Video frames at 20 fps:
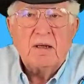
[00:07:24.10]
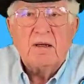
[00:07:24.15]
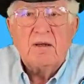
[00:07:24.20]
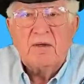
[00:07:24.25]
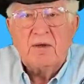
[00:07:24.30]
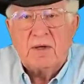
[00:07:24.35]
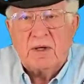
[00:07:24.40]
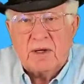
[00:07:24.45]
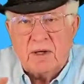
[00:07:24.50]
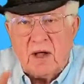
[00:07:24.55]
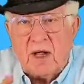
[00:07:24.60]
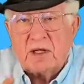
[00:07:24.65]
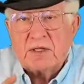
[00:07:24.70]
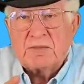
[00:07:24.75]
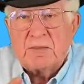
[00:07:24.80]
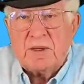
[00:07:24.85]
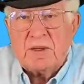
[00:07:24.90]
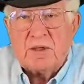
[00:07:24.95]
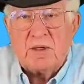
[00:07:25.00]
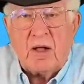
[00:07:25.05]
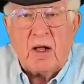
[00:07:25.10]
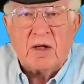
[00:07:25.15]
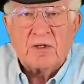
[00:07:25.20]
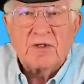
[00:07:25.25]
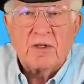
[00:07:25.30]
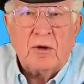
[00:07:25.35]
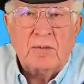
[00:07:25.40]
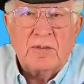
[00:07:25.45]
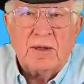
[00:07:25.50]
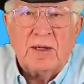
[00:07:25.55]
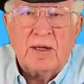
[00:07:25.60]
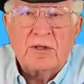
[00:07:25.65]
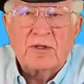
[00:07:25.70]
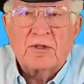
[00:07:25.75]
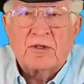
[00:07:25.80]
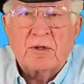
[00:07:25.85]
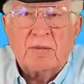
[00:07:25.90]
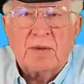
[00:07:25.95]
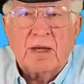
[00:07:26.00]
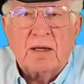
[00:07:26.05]
You can also be
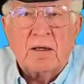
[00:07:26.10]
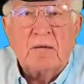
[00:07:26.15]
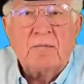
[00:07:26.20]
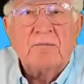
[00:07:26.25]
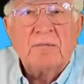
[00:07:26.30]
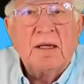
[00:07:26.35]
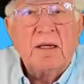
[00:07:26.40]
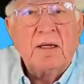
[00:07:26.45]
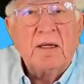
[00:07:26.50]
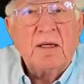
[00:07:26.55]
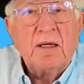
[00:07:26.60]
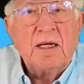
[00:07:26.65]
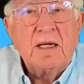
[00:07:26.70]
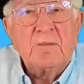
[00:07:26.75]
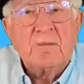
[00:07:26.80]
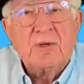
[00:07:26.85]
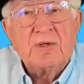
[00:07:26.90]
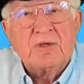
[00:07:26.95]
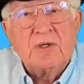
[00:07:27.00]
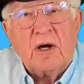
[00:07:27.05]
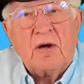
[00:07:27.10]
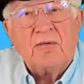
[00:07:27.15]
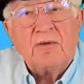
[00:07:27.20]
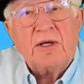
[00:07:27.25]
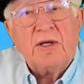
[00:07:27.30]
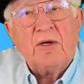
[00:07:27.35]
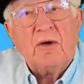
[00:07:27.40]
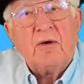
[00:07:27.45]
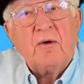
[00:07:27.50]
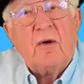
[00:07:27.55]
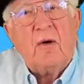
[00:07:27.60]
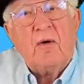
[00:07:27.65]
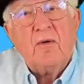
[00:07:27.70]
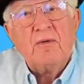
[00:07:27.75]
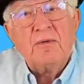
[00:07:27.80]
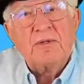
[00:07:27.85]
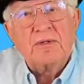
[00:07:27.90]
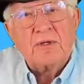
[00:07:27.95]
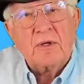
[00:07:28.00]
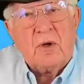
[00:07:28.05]
instrumental in preserving your
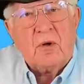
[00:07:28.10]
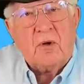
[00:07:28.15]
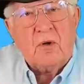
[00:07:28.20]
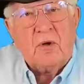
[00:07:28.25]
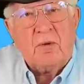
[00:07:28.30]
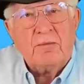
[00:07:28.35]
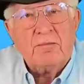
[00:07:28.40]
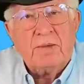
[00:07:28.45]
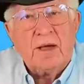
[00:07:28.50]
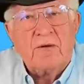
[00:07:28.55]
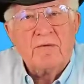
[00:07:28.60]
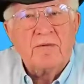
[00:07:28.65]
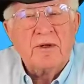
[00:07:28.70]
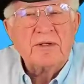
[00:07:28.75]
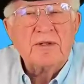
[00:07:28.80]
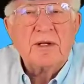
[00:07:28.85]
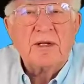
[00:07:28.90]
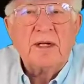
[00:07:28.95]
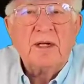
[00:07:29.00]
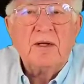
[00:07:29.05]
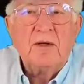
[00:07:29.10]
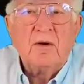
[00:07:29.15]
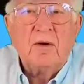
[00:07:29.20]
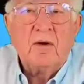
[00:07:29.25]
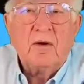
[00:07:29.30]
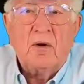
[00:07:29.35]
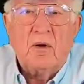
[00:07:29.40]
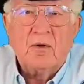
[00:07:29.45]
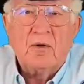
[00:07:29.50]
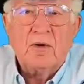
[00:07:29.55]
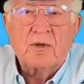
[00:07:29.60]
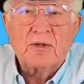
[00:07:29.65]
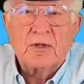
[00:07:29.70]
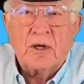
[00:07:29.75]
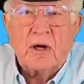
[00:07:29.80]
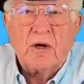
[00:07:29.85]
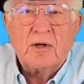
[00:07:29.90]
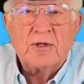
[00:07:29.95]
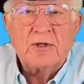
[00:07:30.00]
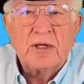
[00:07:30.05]
own soul by visiting your local
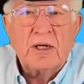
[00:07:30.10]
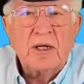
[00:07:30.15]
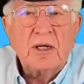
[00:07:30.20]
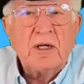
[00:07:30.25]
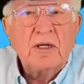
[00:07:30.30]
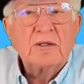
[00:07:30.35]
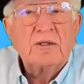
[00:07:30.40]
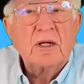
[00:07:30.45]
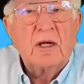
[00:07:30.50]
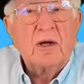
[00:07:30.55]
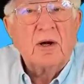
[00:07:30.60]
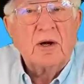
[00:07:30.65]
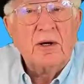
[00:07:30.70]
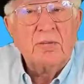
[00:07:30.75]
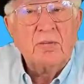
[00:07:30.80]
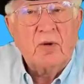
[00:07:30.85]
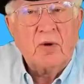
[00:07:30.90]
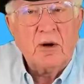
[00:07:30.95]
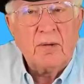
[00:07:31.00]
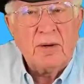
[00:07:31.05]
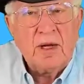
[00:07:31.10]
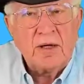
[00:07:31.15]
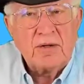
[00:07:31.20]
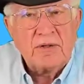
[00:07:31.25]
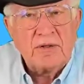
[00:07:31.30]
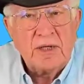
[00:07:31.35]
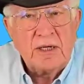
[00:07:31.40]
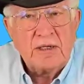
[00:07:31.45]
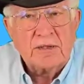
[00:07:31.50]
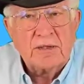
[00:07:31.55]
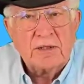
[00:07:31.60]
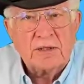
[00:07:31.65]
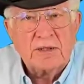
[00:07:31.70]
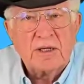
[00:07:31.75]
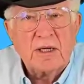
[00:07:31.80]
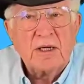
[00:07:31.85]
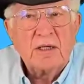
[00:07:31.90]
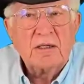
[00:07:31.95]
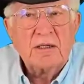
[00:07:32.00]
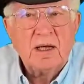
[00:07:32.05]
church to learn more about
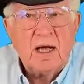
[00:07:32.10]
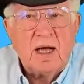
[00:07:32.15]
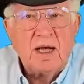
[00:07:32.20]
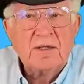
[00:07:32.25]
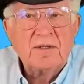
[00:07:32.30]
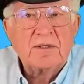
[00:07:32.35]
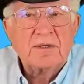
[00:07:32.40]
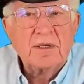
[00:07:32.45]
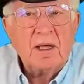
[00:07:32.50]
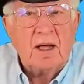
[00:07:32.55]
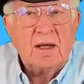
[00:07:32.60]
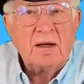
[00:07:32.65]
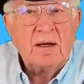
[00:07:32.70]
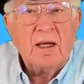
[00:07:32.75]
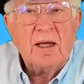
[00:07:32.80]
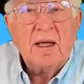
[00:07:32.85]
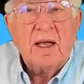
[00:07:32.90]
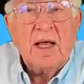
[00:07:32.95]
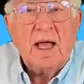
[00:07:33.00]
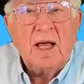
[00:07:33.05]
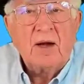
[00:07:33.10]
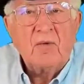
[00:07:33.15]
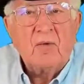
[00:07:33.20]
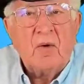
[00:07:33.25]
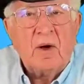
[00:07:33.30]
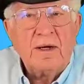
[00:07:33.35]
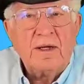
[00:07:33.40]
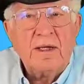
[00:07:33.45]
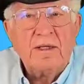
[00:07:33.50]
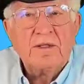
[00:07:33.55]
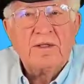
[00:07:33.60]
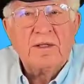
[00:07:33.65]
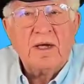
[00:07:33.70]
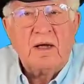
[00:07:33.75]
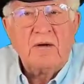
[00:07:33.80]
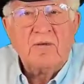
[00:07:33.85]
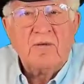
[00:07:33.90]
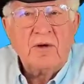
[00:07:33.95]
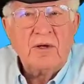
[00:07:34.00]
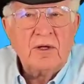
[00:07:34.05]
Jesus, God's Son, and what he's
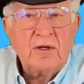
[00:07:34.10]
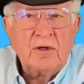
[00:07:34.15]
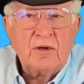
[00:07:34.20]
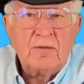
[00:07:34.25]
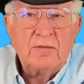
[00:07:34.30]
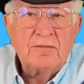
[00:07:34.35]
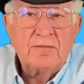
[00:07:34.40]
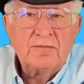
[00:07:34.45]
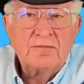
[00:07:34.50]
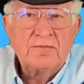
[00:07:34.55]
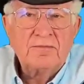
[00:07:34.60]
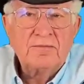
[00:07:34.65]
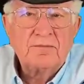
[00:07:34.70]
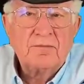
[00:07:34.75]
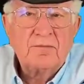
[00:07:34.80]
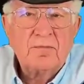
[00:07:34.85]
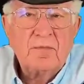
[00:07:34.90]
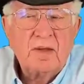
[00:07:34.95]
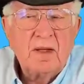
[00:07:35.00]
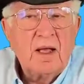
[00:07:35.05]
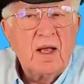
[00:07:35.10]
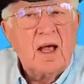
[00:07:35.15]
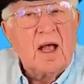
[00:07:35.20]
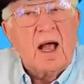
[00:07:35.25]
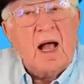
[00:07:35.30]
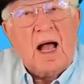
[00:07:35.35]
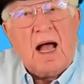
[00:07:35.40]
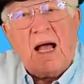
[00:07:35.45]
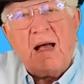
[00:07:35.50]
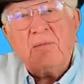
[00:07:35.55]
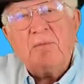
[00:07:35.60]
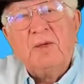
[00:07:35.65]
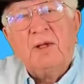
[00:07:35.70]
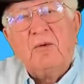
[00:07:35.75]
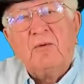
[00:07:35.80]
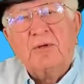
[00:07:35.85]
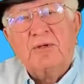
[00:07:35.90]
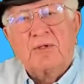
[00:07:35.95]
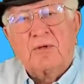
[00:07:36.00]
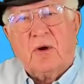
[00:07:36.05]
done for you. I'm
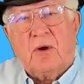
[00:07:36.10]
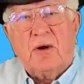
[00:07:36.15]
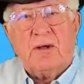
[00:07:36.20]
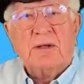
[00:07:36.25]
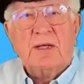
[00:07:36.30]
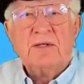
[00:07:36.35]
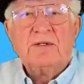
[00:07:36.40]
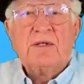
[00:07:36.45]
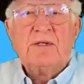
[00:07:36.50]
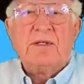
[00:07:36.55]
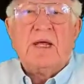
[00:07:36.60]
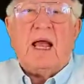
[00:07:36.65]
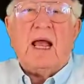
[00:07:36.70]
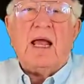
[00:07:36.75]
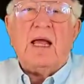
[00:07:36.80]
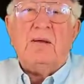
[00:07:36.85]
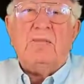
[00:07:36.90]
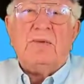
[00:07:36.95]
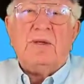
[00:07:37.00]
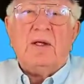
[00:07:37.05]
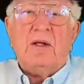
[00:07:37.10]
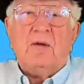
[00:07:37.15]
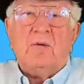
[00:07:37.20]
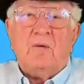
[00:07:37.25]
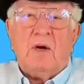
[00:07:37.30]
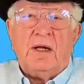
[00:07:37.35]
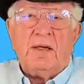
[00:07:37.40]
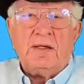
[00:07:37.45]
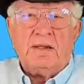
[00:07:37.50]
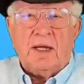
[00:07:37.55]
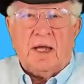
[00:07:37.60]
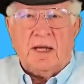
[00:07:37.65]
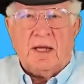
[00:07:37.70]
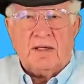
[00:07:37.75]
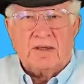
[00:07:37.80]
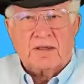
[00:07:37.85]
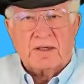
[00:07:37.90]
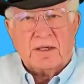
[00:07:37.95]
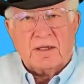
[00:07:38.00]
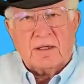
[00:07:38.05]
Bill Wasore, and this is Hey Bill, What Day
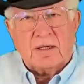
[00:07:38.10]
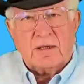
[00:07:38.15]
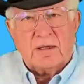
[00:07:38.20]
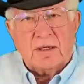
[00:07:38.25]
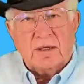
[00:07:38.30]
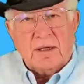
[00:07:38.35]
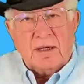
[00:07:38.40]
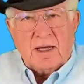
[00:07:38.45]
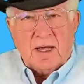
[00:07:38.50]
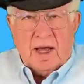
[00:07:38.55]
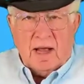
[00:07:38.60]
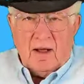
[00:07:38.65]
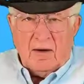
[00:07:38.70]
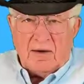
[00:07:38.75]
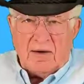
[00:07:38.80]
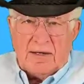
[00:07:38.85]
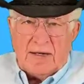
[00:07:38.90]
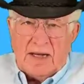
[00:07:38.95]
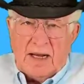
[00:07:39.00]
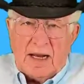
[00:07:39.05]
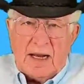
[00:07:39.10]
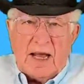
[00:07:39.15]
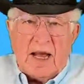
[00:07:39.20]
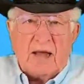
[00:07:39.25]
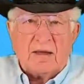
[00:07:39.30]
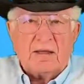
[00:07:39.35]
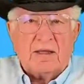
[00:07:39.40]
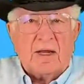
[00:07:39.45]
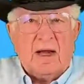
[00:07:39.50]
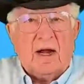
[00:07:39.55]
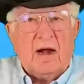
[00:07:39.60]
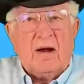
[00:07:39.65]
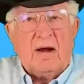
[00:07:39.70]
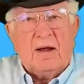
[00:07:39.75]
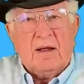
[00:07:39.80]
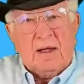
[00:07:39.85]
Is It? Now get out there